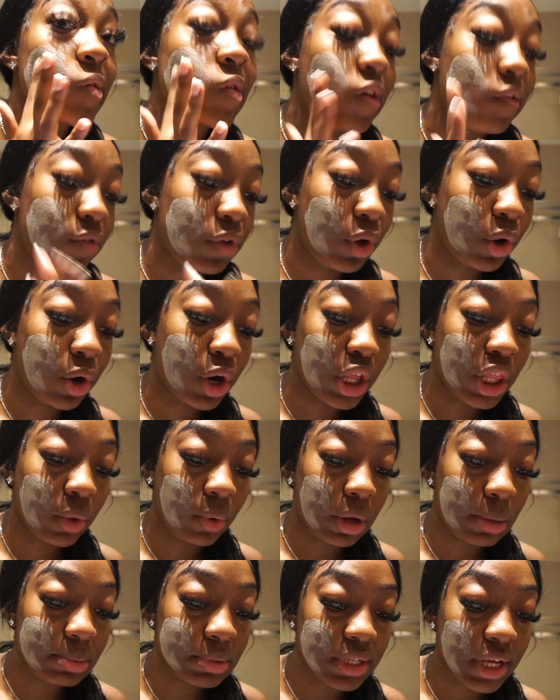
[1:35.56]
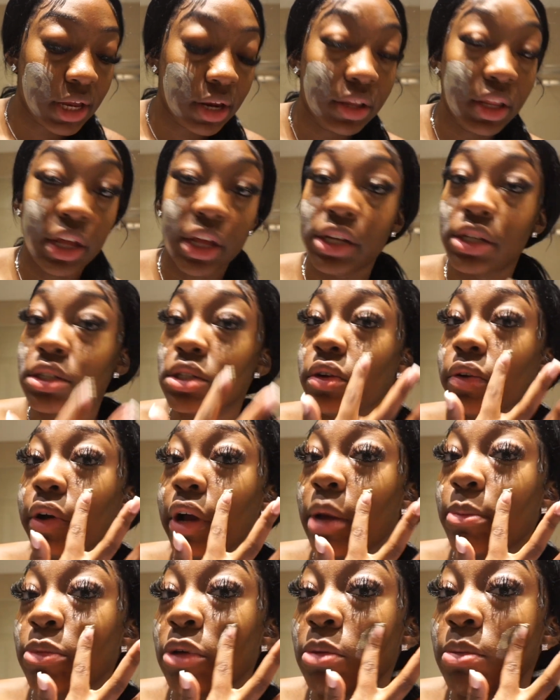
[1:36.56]
If you go on the website and the
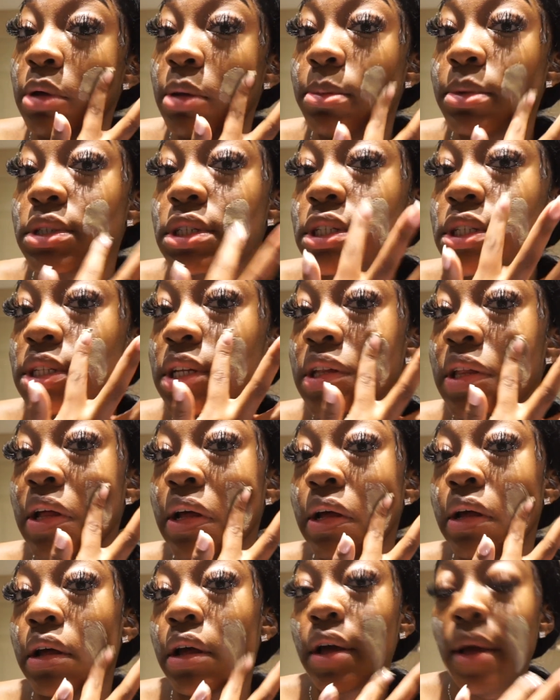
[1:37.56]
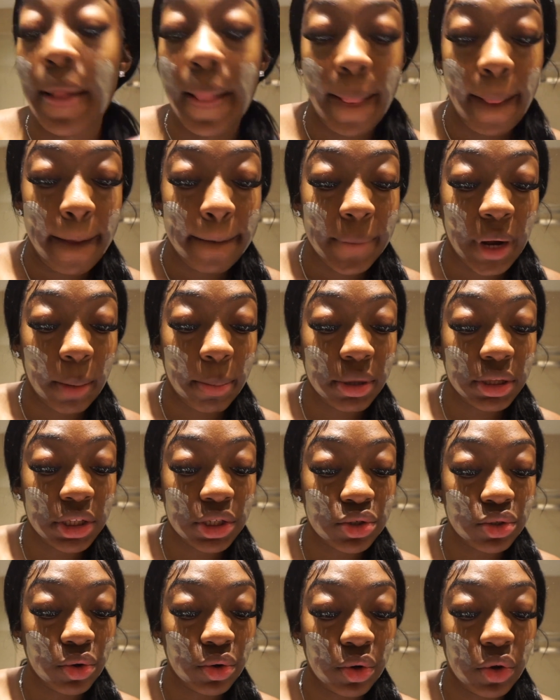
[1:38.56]
Instagram, you'll be able to see that. But I put
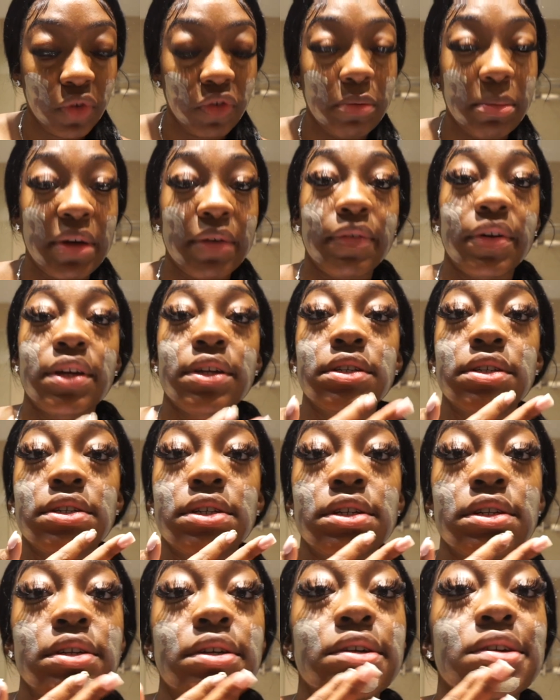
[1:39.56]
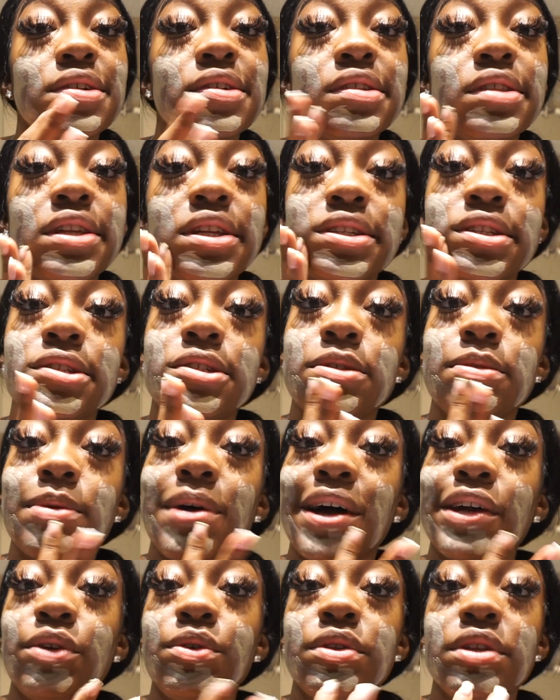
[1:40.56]
this all over my face. This is what
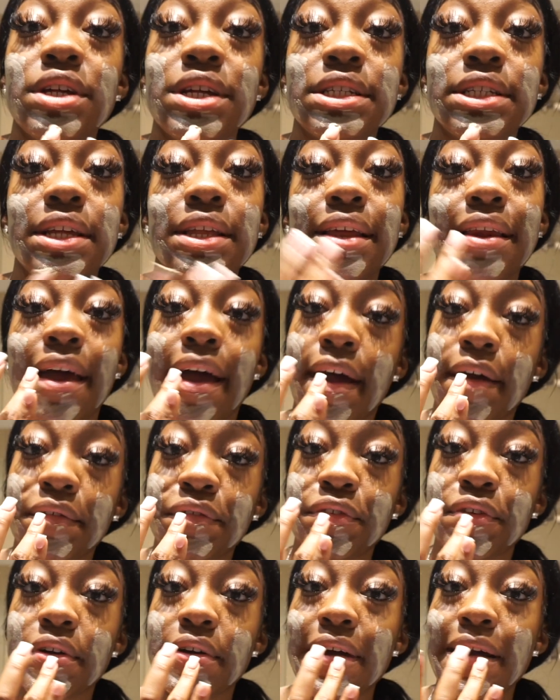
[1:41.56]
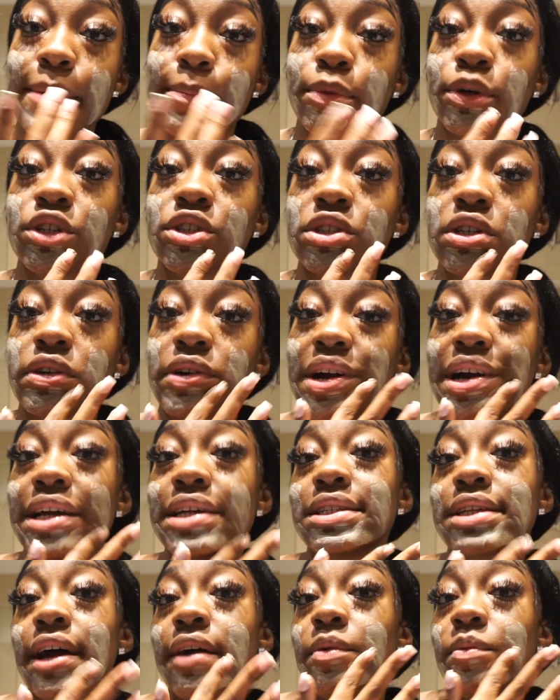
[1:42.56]
I do this, and then after I
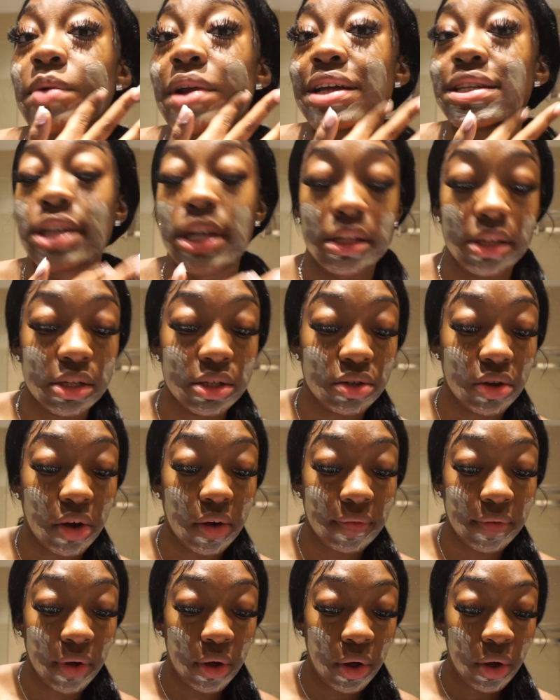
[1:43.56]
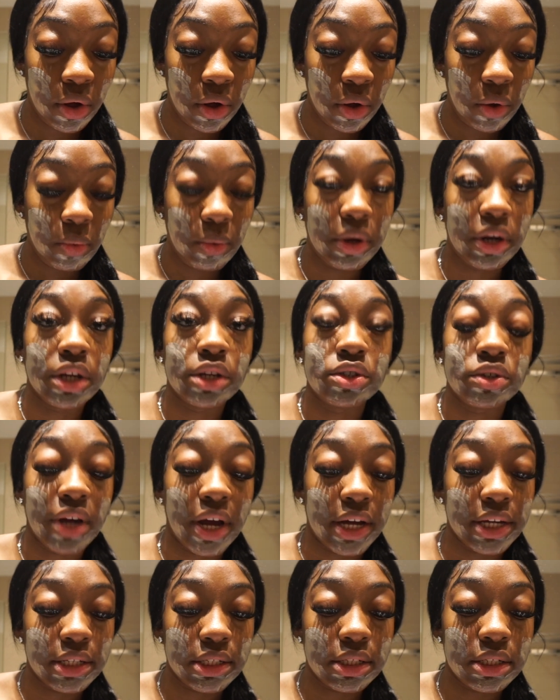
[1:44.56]
moisturize, I want to take this off when it
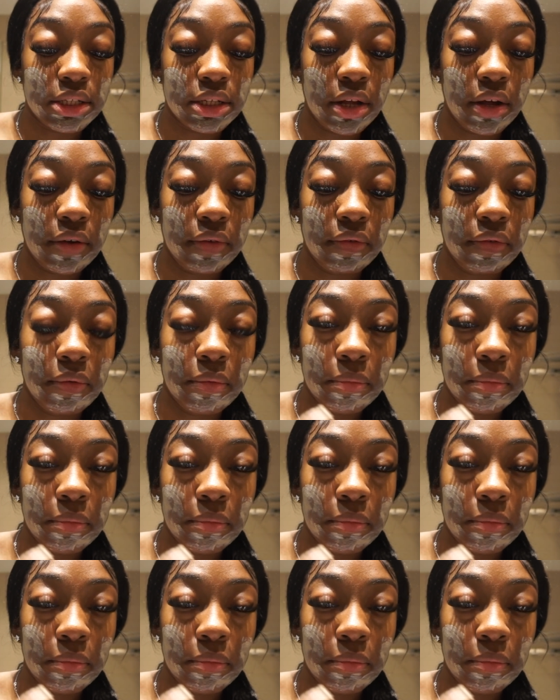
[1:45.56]
dries and stuff.